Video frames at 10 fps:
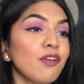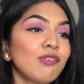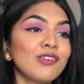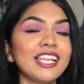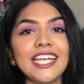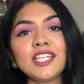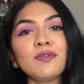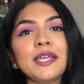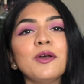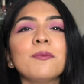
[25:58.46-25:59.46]
if you like
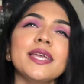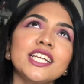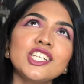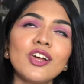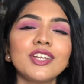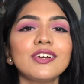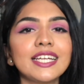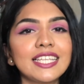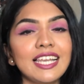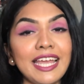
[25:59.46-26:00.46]
the video make sure you
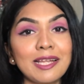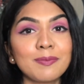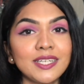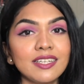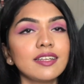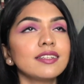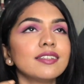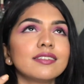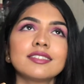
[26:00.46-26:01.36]
hit the like button